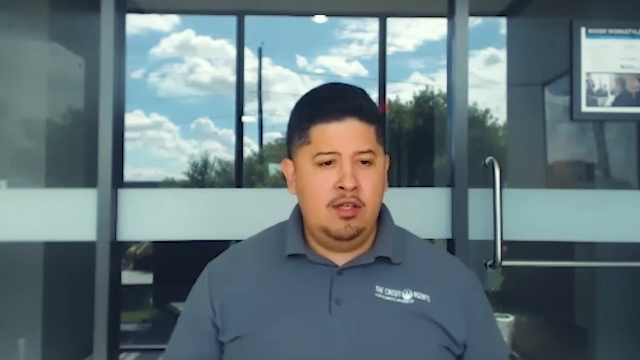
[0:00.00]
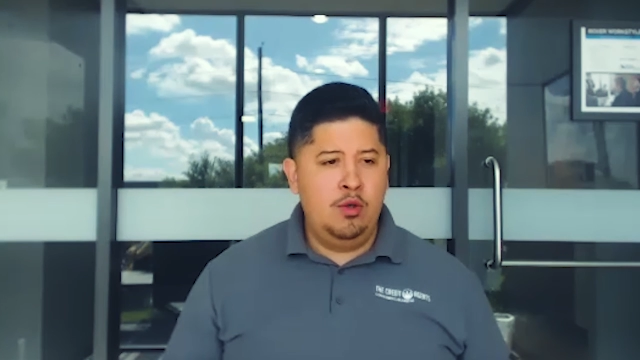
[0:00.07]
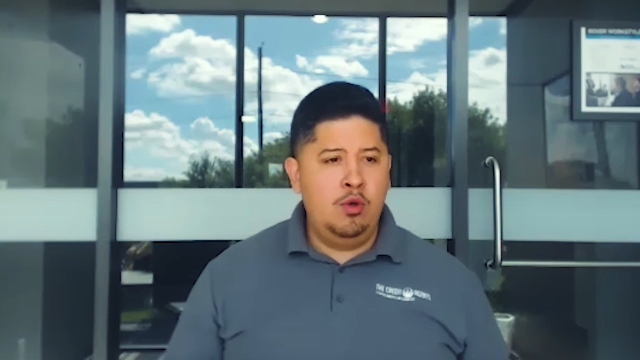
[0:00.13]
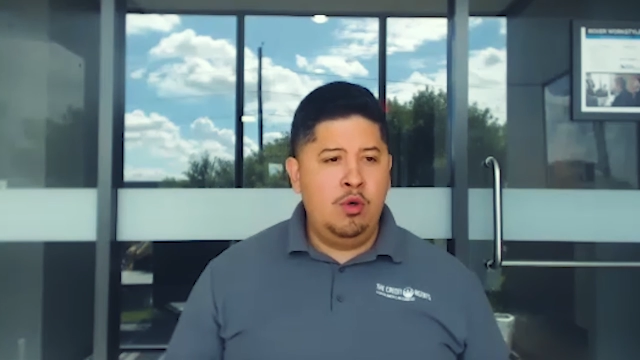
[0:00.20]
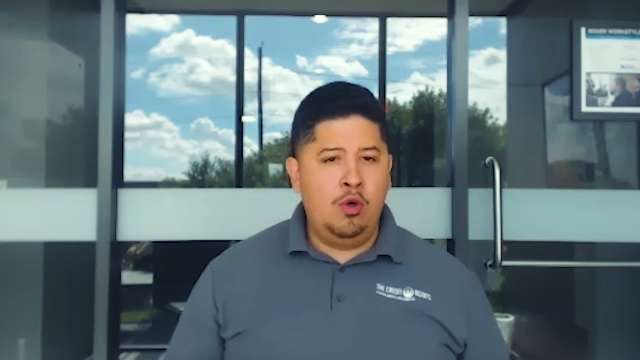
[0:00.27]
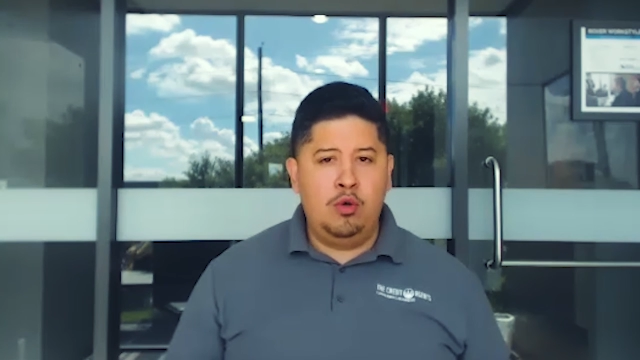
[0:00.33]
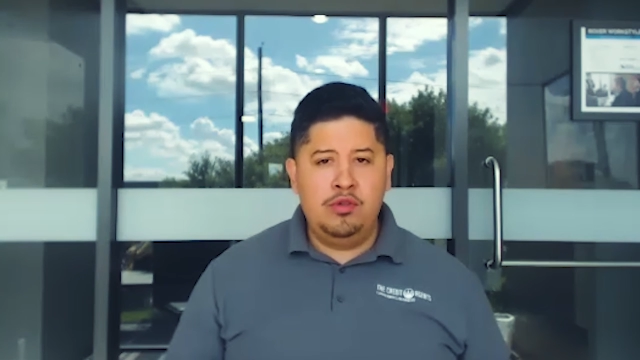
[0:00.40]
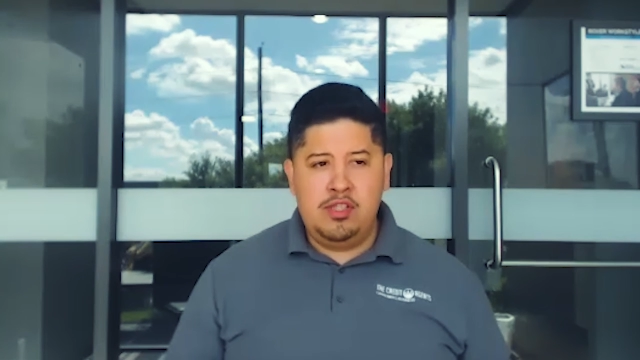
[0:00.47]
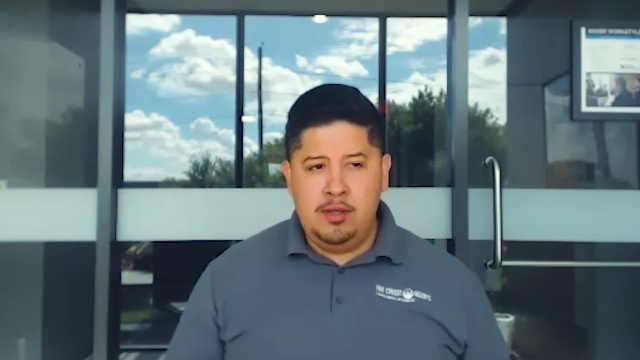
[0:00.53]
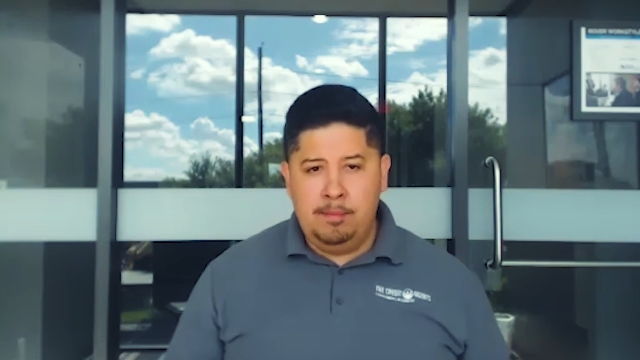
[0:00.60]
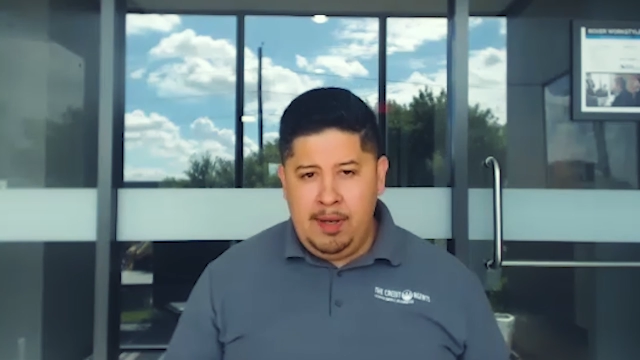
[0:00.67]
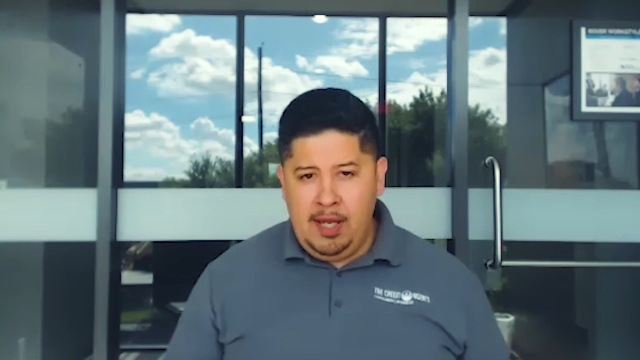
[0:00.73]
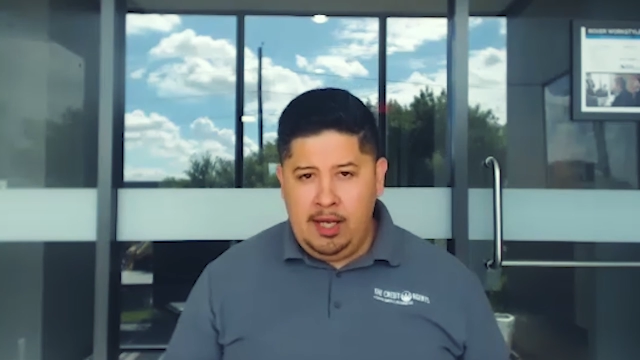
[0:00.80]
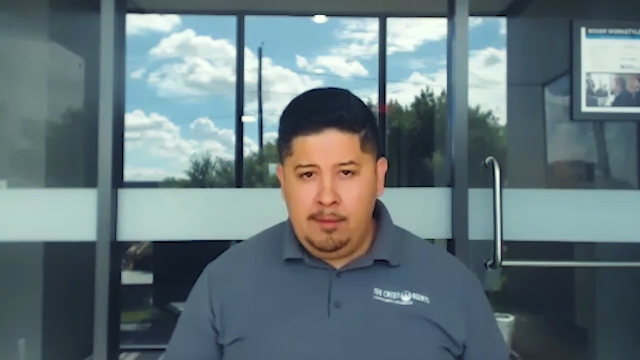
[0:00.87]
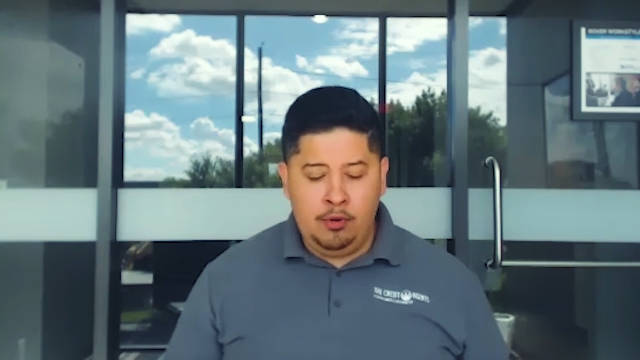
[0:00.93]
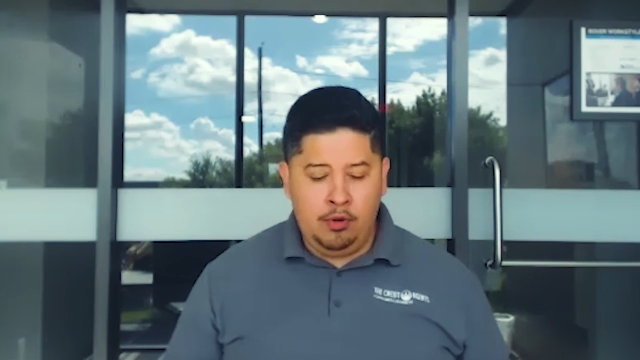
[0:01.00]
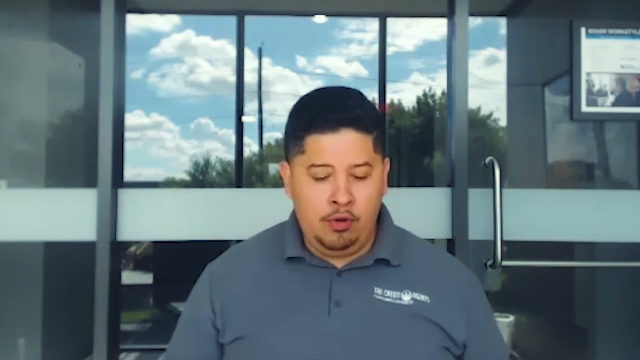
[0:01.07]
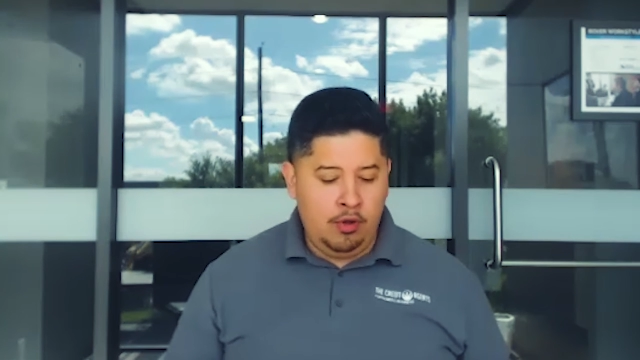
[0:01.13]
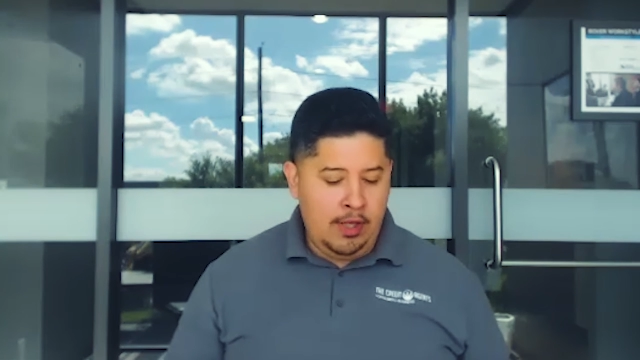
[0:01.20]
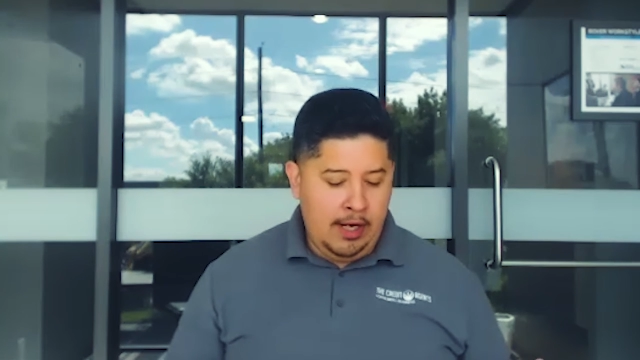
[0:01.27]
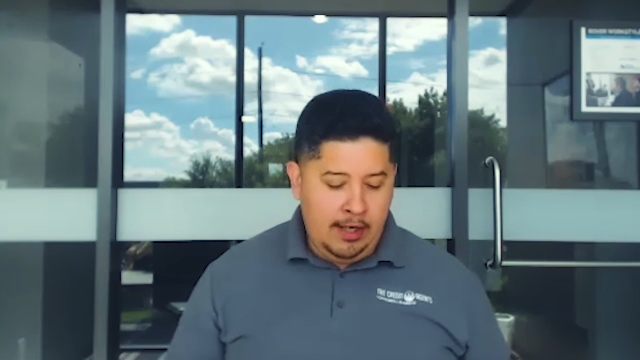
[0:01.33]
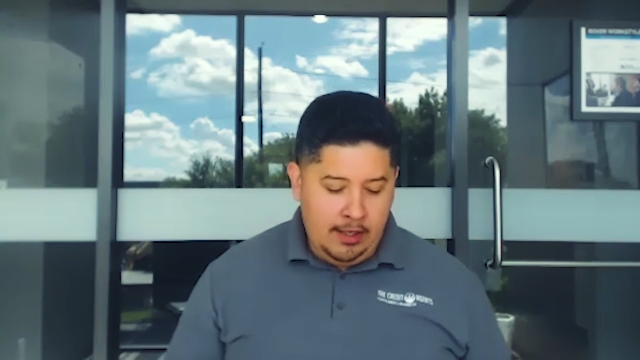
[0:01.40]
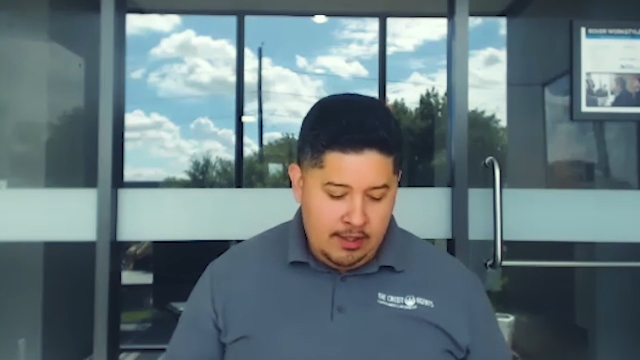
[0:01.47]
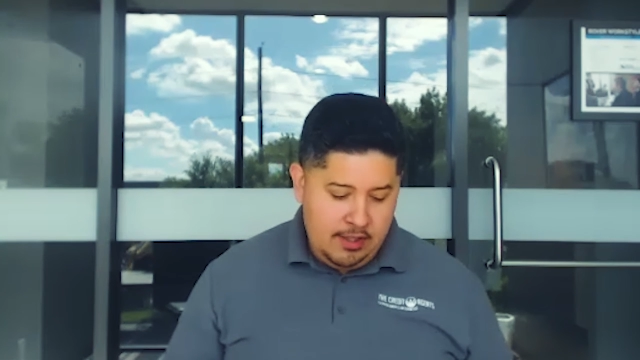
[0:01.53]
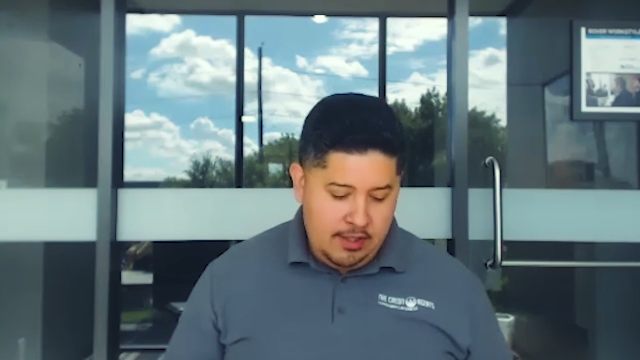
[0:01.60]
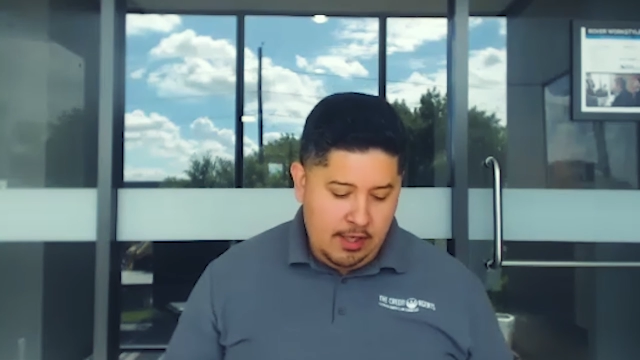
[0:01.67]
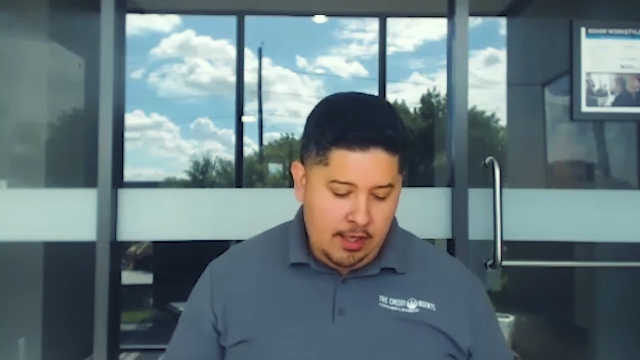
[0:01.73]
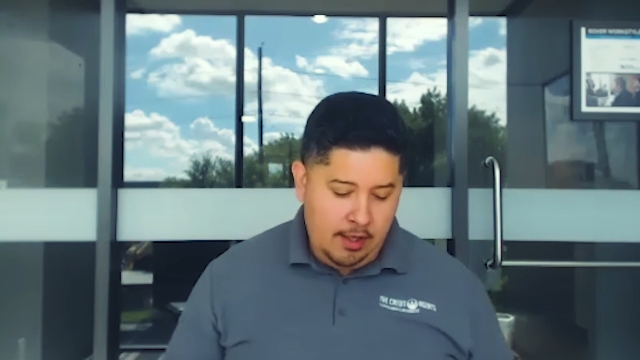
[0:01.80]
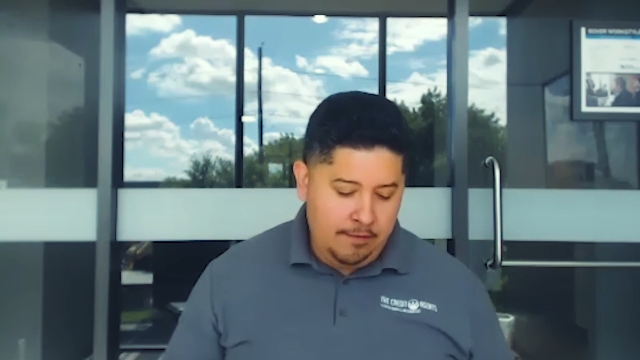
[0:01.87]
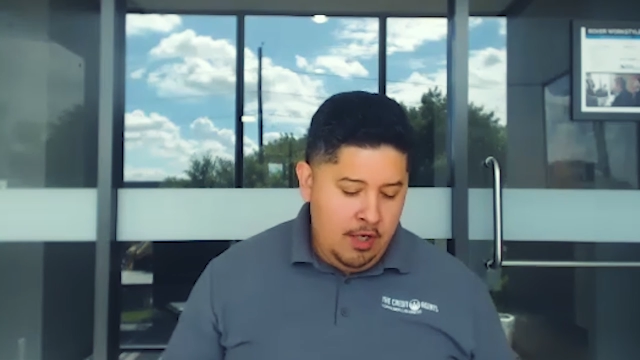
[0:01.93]
who holds the paper, that kind of
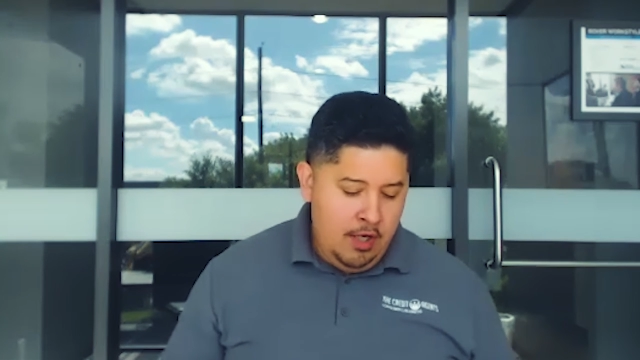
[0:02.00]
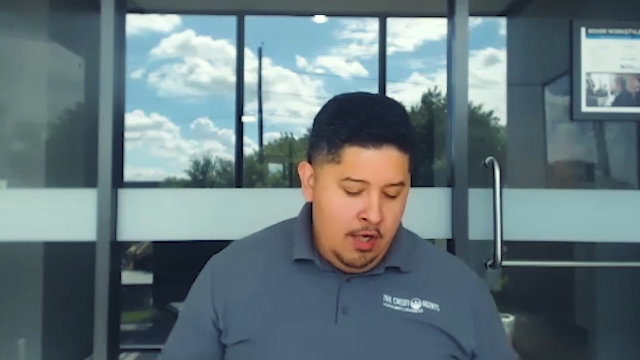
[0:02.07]
stuff.